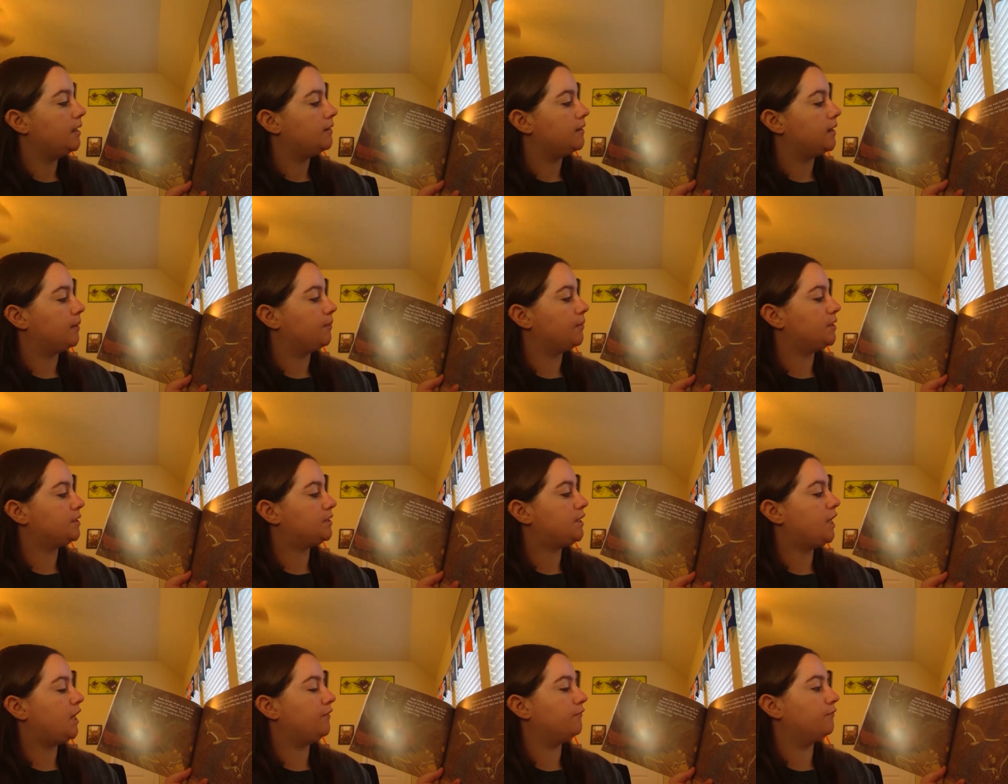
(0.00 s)
They
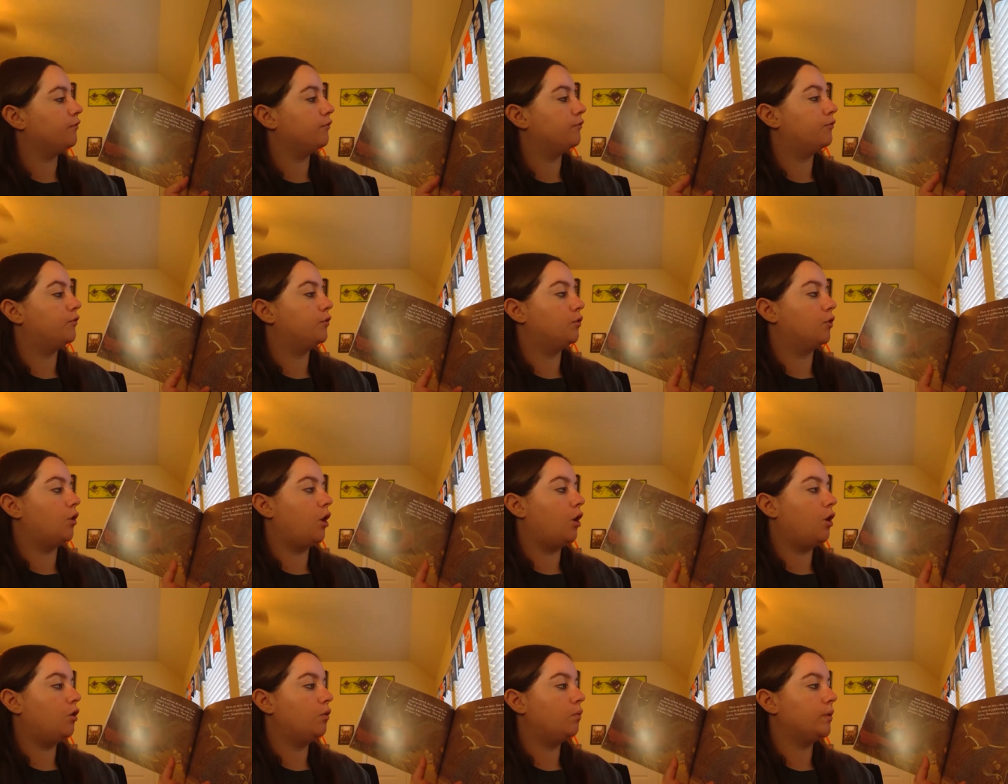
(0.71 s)
must hunt for food
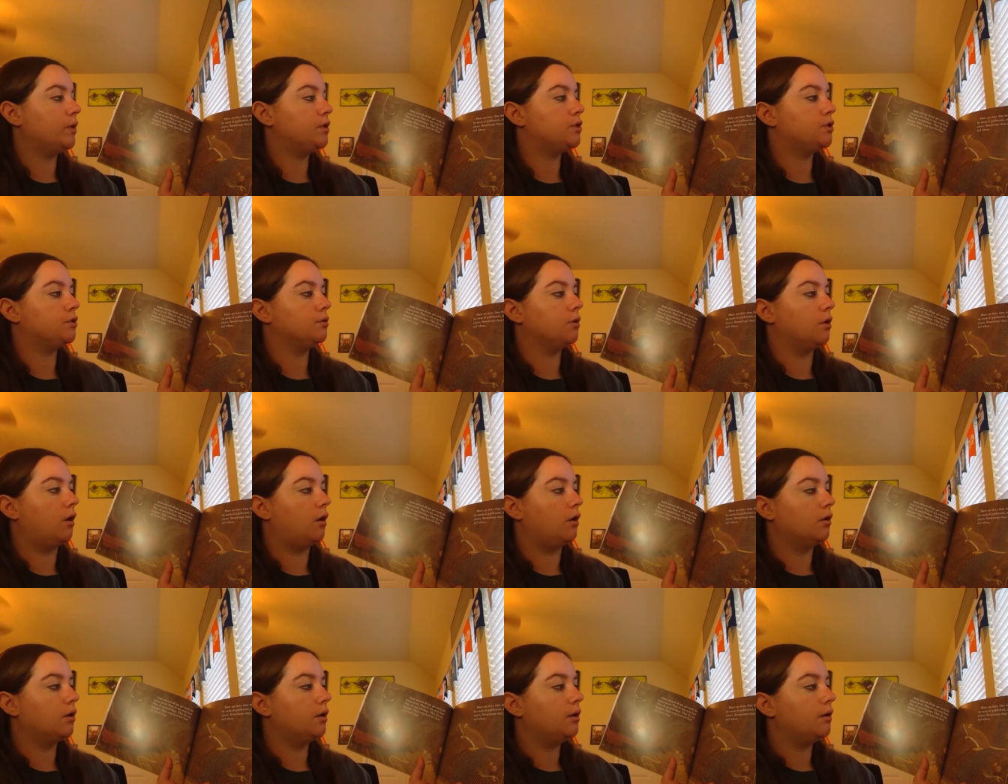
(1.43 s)
all winter
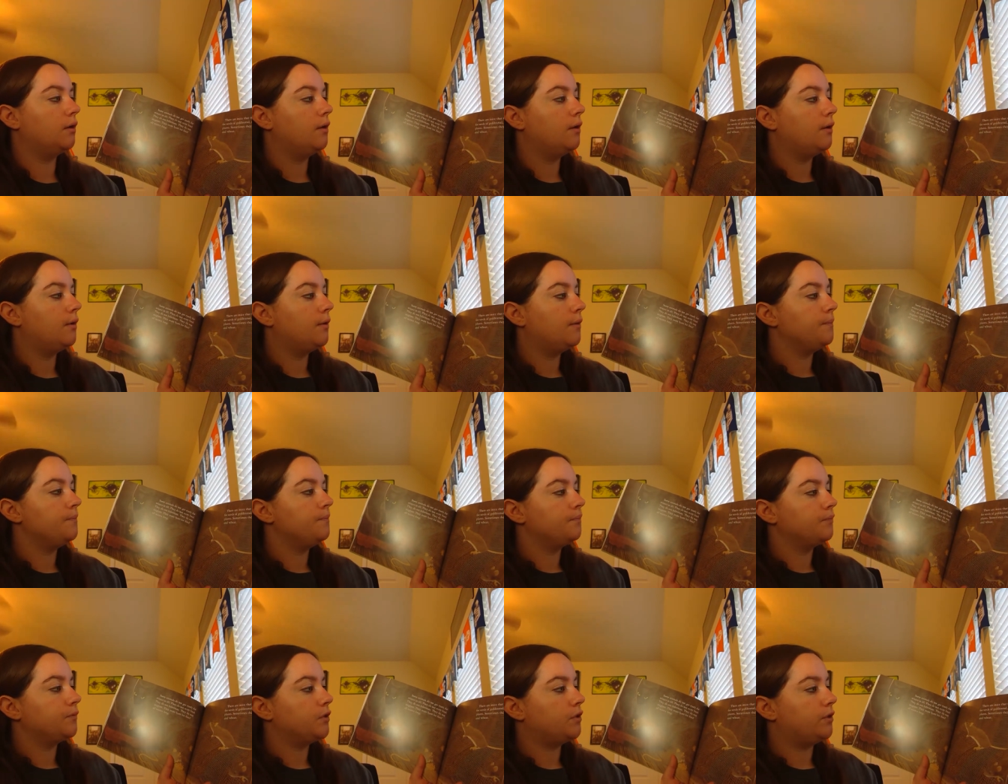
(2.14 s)
long.
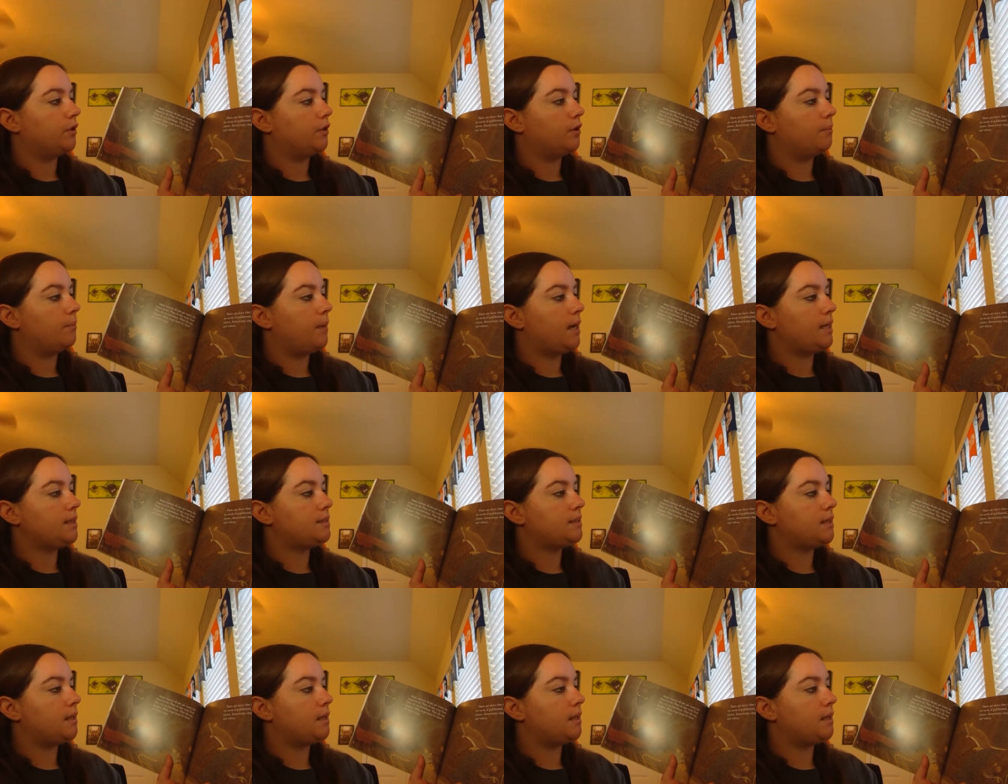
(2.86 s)
There are mice